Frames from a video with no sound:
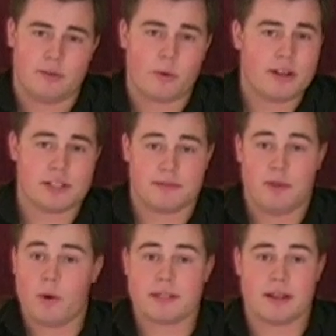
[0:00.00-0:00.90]
where I just
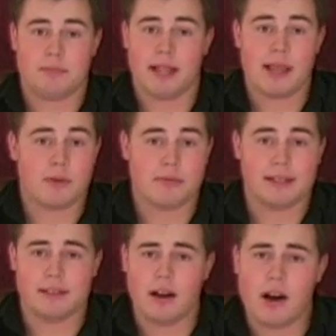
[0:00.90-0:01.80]
focus on playing with
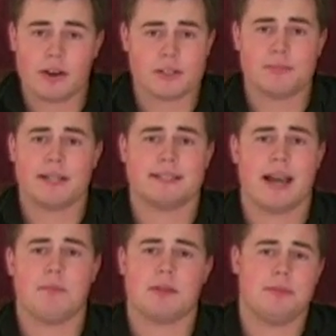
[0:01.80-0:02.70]
my dog or spending
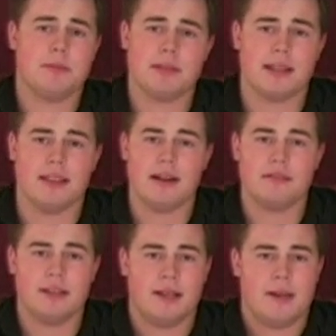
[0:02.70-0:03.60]
time with the people I love.